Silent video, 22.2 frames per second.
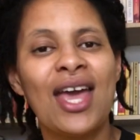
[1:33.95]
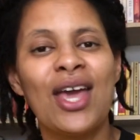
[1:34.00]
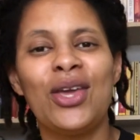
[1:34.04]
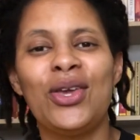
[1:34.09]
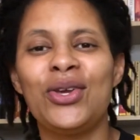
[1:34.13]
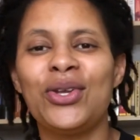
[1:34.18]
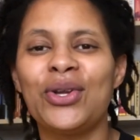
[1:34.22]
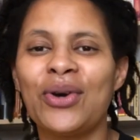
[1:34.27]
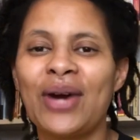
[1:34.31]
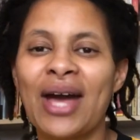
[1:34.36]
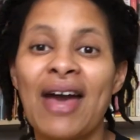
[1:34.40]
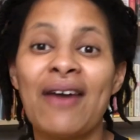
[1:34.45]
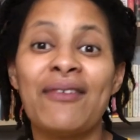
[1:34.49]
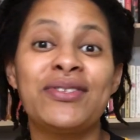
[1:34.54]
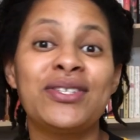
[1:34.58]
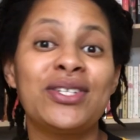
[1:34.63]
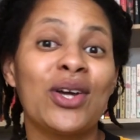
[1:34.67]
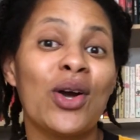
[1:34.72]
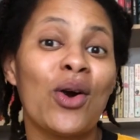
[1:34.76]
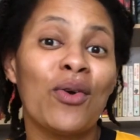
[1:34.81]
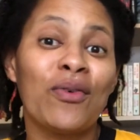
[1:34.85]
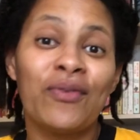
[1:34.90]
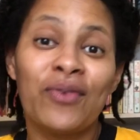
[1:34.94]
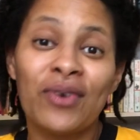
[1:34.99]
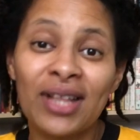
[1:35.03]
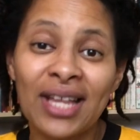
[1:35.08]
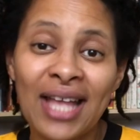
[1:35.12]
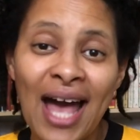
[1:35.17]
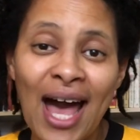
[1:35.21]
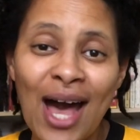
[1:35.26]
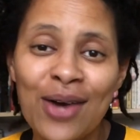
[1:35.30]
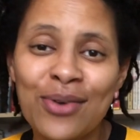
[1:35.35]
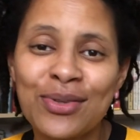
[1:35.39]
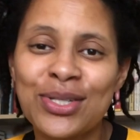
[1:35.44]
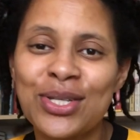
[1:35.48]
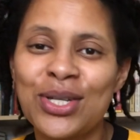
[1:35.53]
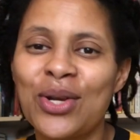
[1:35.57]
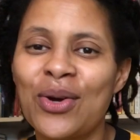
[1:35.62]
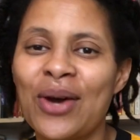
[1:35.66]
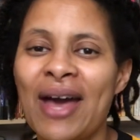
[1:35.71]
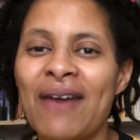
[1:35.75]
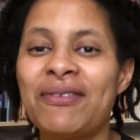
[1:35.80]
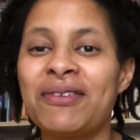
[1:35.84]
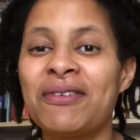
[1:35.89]
You don't have to go full house, you
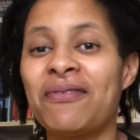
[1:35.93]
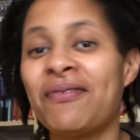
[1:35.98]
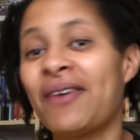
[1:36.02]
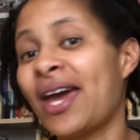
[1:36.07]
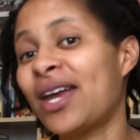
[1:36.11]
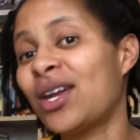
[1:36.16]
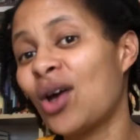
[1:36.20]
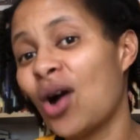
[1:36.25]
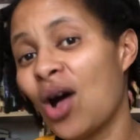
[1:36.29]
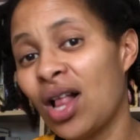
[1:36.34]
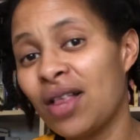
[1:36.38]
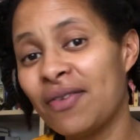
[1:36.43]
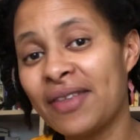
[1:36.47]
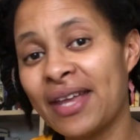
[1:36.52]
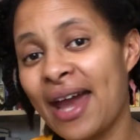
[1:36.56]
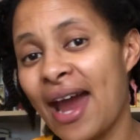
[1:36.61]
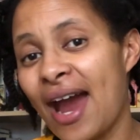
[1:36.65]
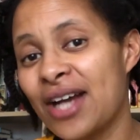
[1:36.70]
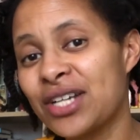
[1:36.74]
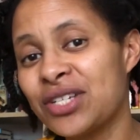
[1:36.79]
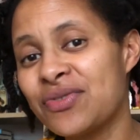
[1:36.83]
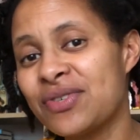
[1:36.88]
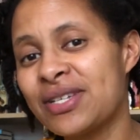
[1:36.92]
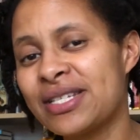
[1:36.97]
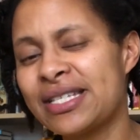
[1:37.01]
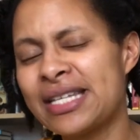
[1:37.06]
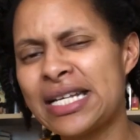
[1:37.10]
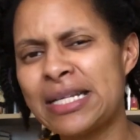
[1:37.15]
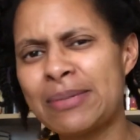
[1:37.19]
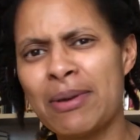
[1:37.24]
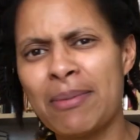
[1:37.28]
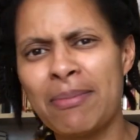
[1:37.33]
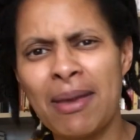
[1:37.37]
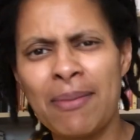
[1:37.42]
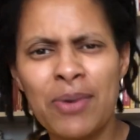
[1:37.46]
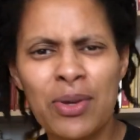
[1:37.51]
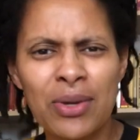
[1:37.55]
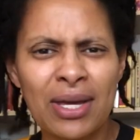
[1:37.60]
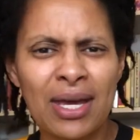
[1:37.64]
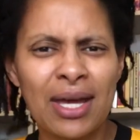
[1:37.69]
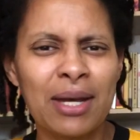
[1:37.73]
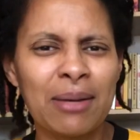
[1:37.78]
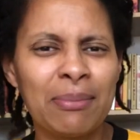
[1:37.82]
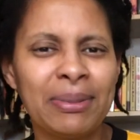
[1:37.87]
don't have to find all the characteristics, but maybe you
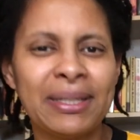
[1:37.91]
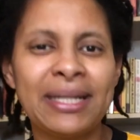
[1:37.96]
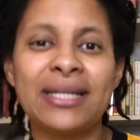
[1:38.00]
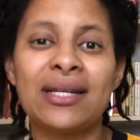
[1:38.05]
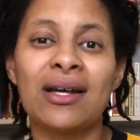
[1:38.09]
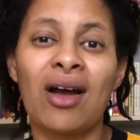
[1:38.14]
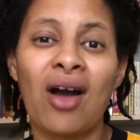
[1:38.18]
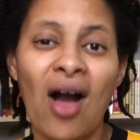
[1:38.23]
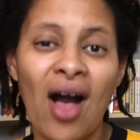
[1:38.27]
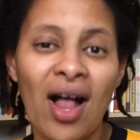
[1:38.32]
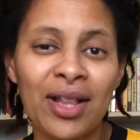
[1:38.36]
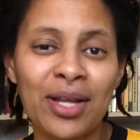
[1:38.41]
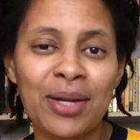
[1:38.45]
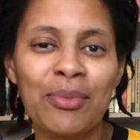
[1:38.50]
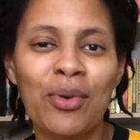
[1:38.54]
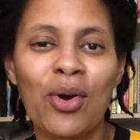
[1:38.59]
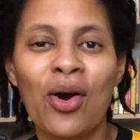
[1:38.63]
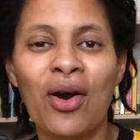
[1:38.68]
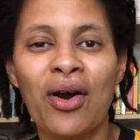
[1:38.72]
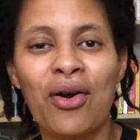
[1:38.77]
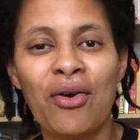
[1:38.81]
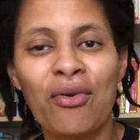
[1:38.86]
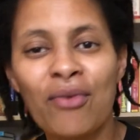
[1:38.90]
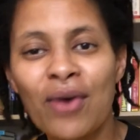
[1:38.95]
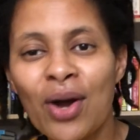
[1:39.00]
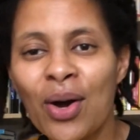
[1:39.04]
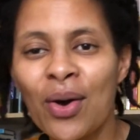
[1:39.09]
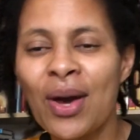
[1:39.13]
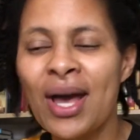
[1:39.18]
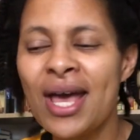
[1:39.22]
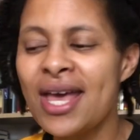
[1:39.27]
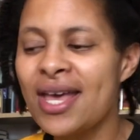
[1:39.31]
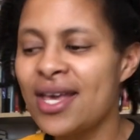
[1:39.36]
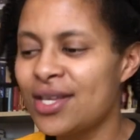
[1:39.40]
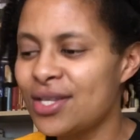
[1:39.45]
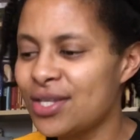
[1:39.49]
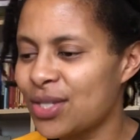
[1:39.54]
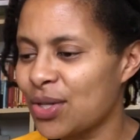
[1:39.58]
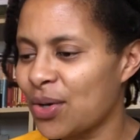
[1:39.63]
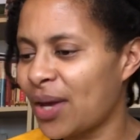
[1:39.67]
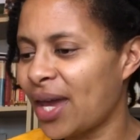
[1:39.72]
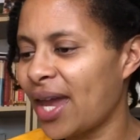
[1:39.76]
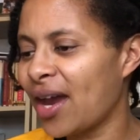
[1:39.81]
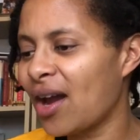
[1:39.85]
can complete a column or a row.
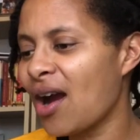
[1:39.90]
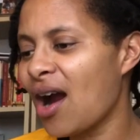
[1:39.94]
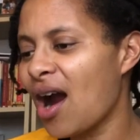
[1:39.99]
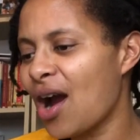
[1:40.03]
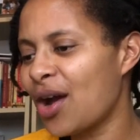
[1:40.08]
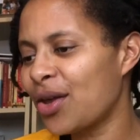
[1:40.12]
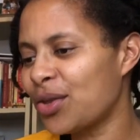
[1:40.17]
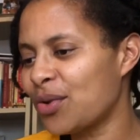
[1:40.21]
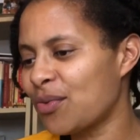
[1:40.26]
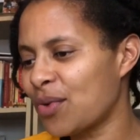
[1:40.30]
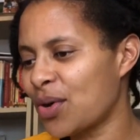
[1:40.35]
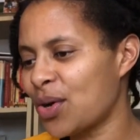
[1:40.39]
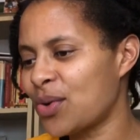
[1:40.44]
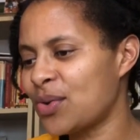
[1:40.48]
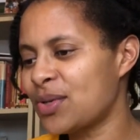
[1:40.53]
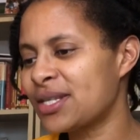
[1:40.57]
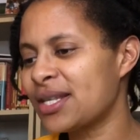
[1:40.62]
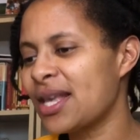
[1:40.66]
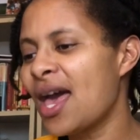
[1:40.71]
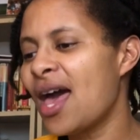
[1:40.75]
So here are the rows.